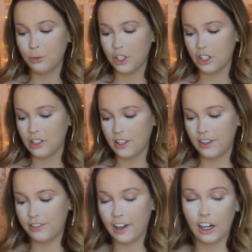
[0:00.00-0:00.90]
which is the
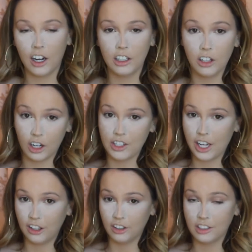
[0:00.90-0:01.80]
Farrah Large
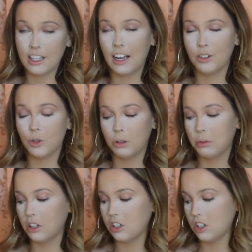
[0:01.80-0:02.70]
Angled Contour
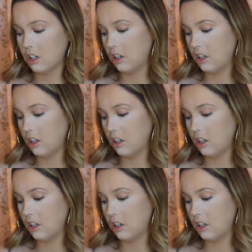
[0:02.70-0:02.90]
Brush,